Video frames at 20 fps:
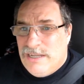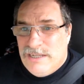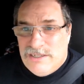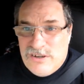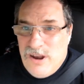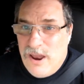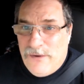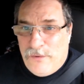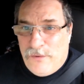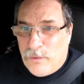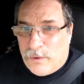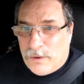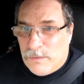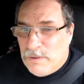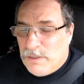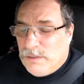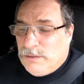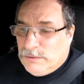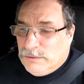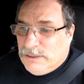It's not
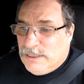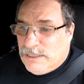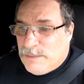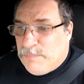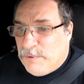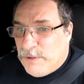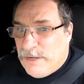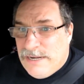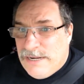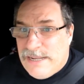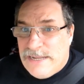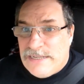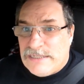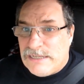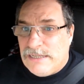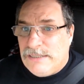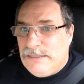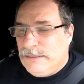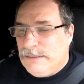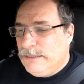horrible. It's pretty
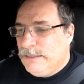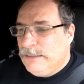decent.